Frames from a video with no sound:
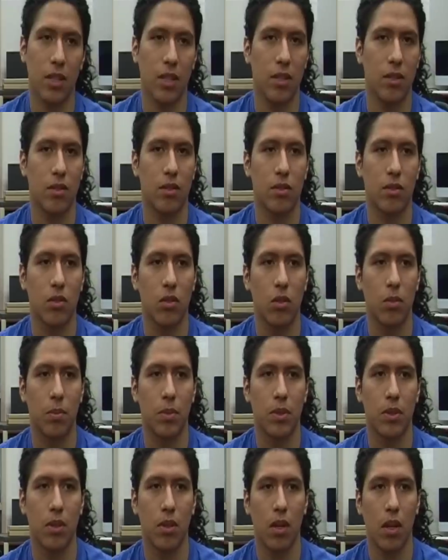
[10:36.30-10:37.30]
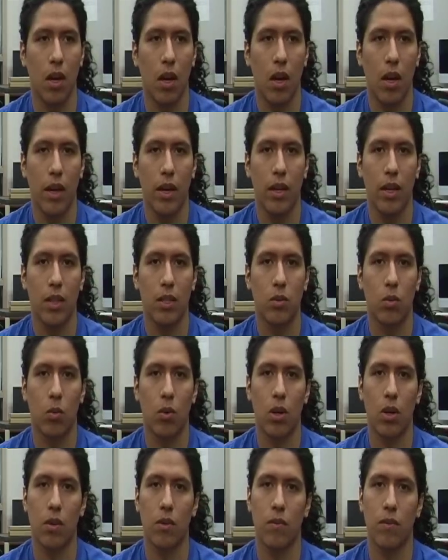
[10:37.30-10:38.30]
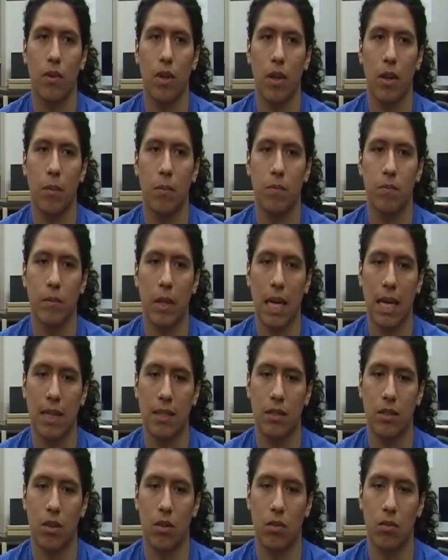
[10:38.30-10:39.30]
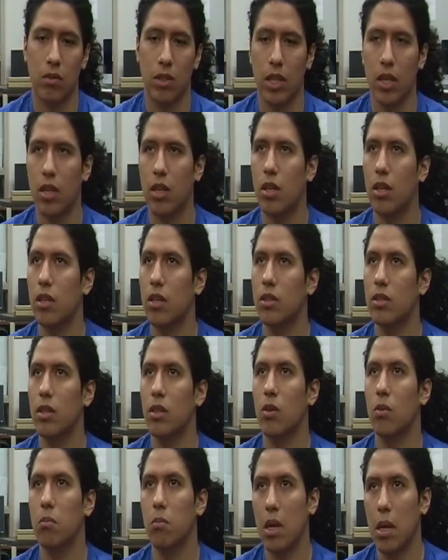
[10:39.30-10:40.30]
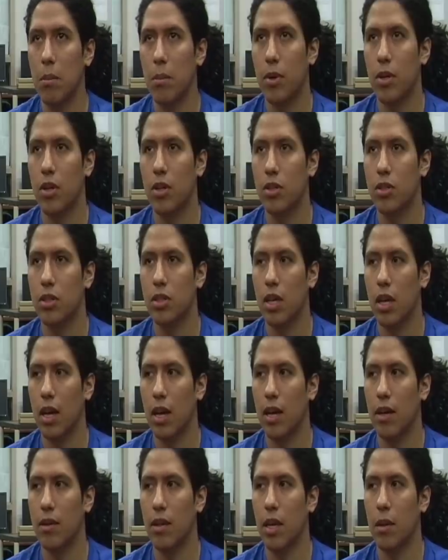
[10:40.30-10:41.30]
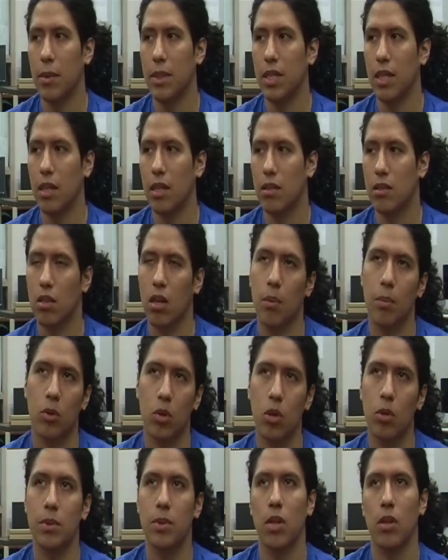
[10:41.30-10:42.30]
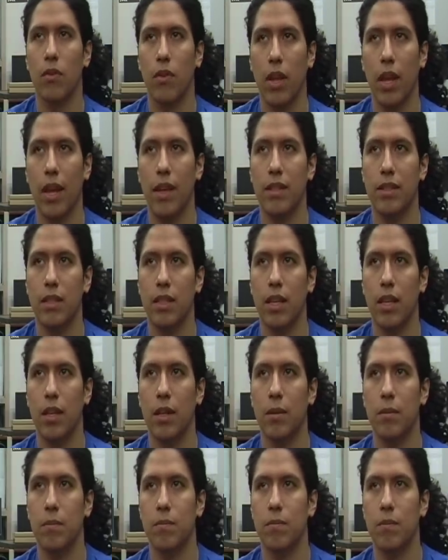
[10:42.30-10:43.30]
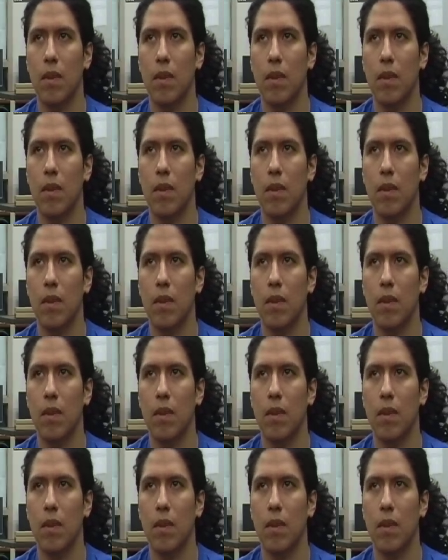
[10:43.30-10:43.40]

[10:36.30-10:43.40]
interest groups. Each one of them has their own leaders, their own members. They're basically subgroups of the ACM.